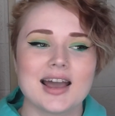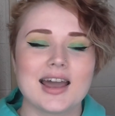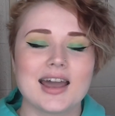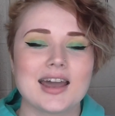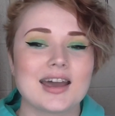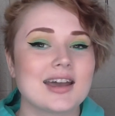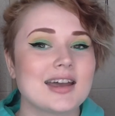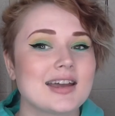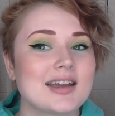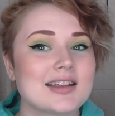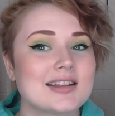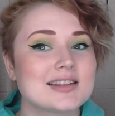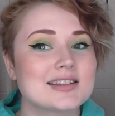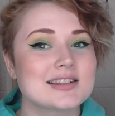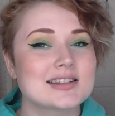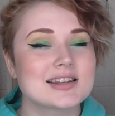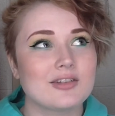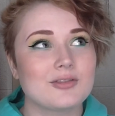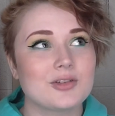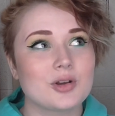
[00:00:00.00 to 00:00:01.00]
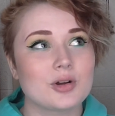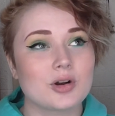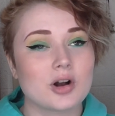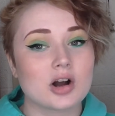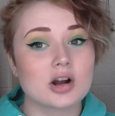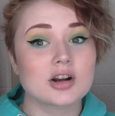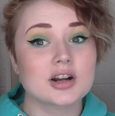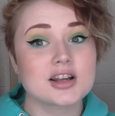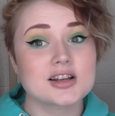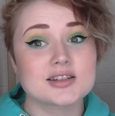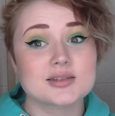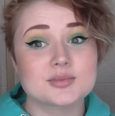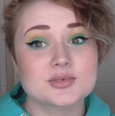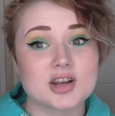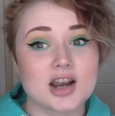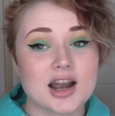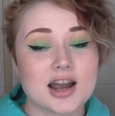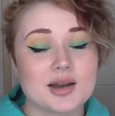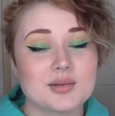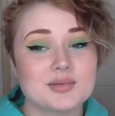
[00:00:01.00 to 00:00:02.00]
And if you're already
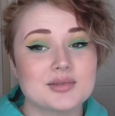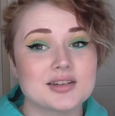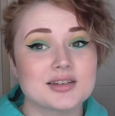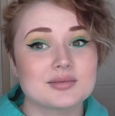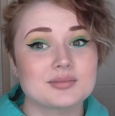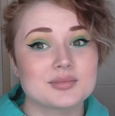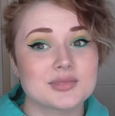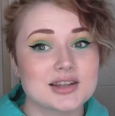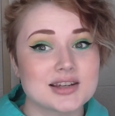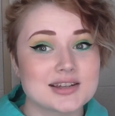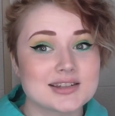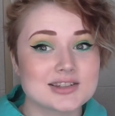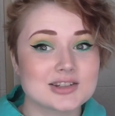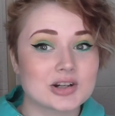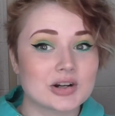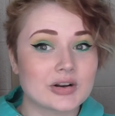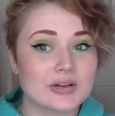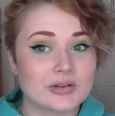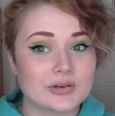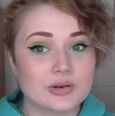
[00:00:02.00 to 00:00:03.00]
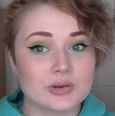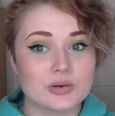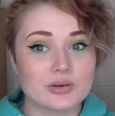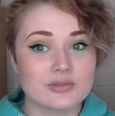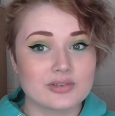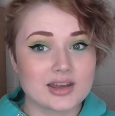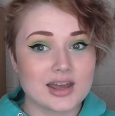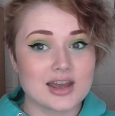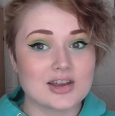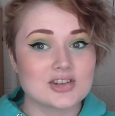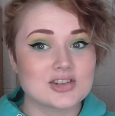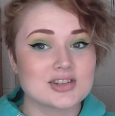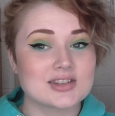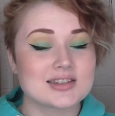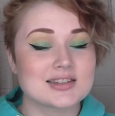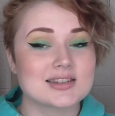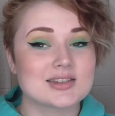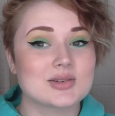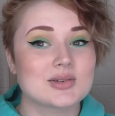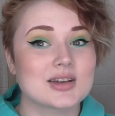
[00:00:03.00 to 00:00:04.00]
subscribed, please turn on
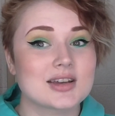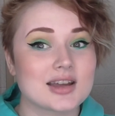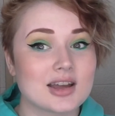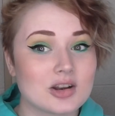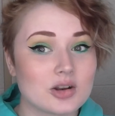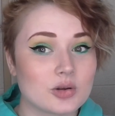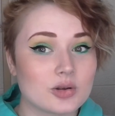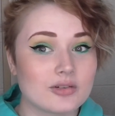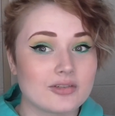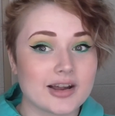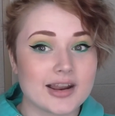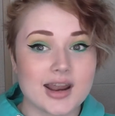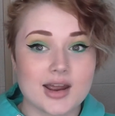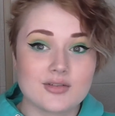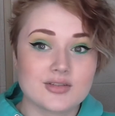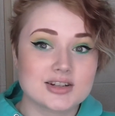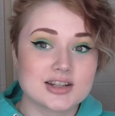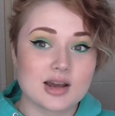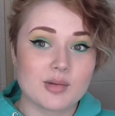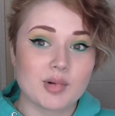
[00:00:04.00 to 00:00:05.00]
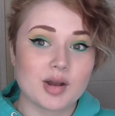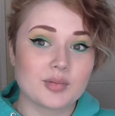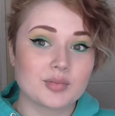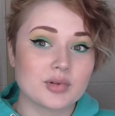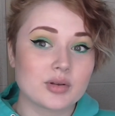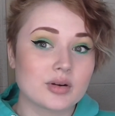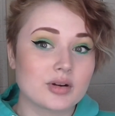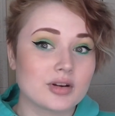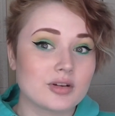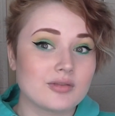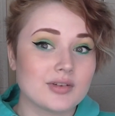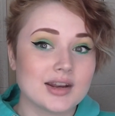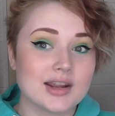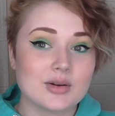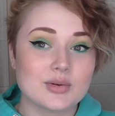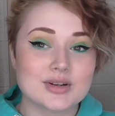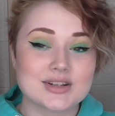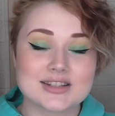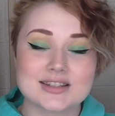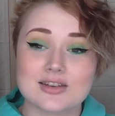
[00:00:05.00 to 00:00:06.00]
notifications so you can get notified every time I upload a new
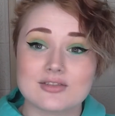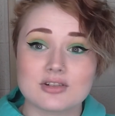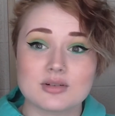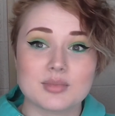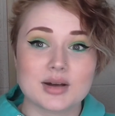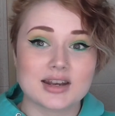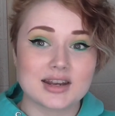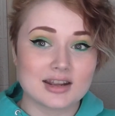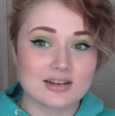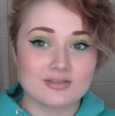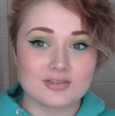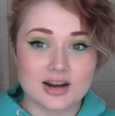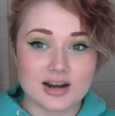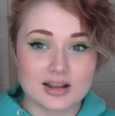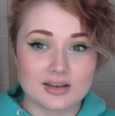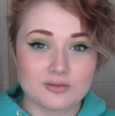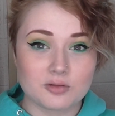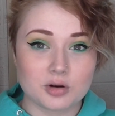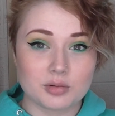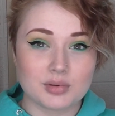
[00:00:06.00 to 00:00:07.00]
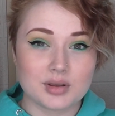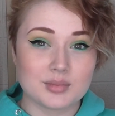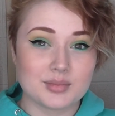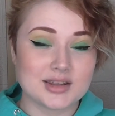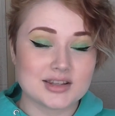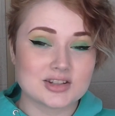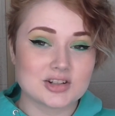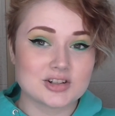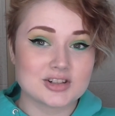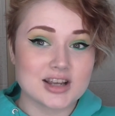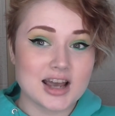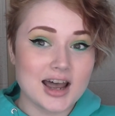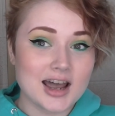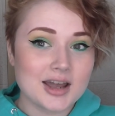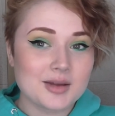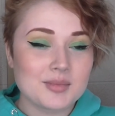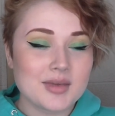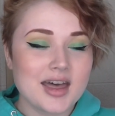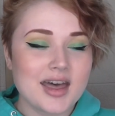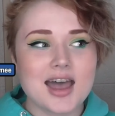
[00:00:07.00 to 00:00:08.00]
video, which is every Monday and Friday at 4 p.m. Eastern Time.